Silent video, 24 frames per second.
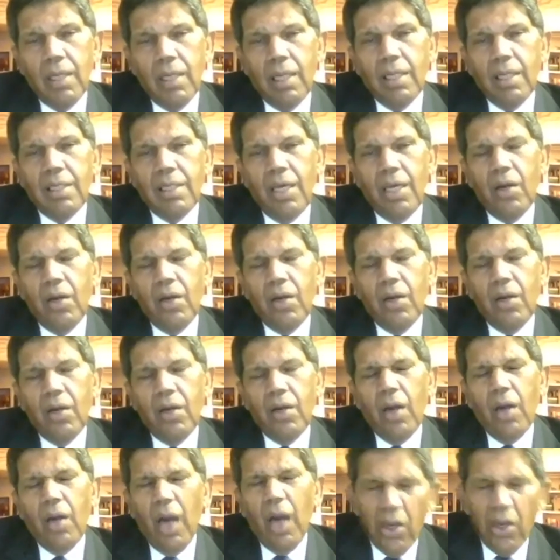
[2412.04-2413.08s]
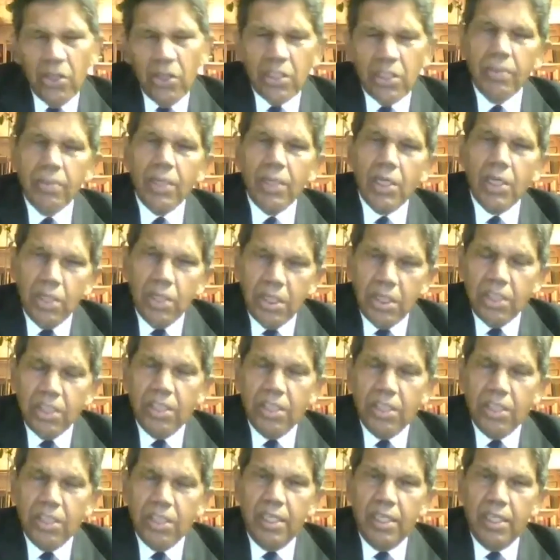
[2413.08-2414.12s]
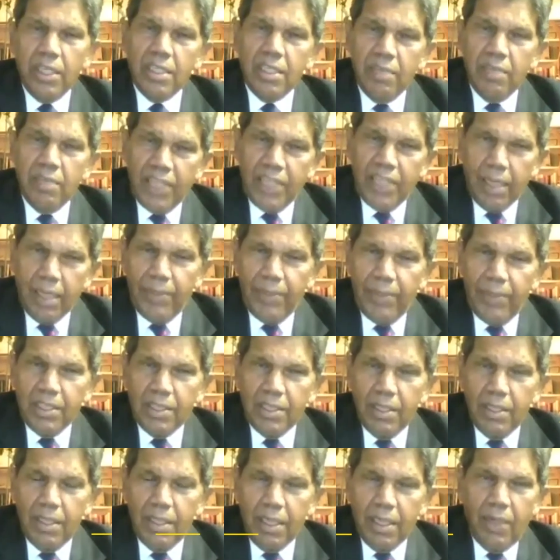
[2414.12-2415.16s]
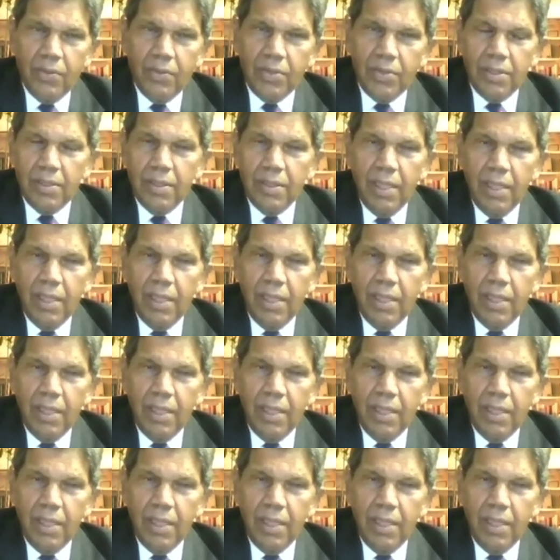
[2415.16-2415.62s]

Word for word: there are some good things that have taken place in the Council,